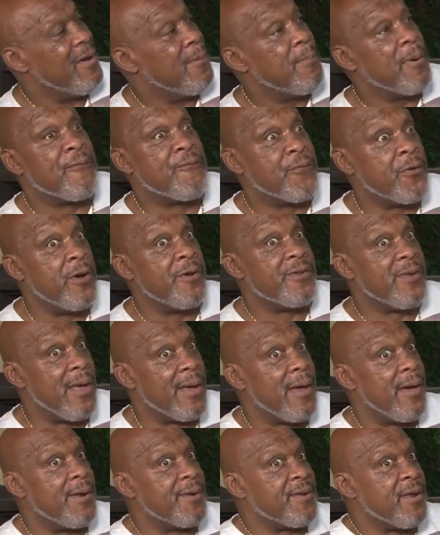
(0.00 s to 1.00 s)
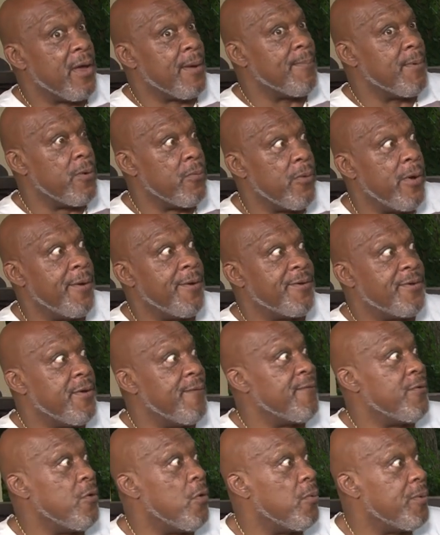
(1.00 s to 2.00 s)
But first, I got to take him in the ring and see
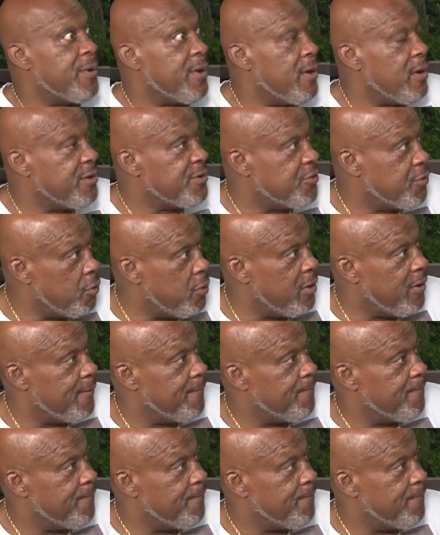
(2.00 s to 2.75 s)
if he know what the hell he's doing.